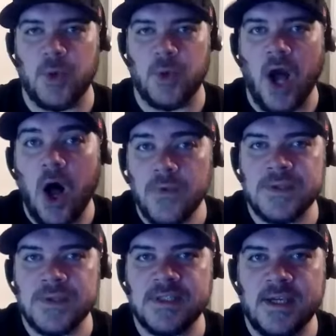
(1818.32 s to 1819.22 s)
doing all
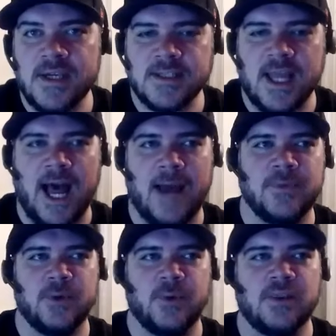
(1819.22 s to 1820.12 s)
those things,
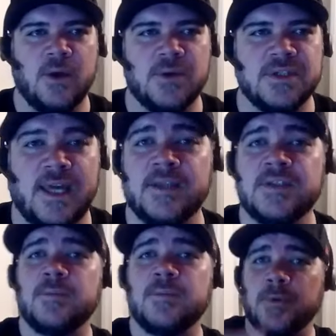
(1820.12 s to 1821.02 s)
I'm doing those
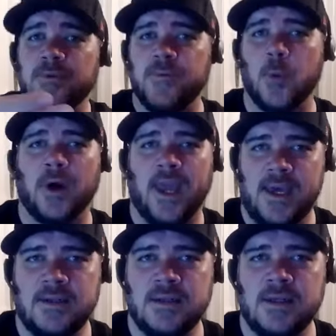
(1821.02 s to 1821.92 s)
things
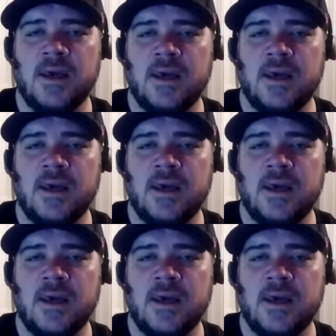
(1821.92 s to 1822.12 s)
beforehand.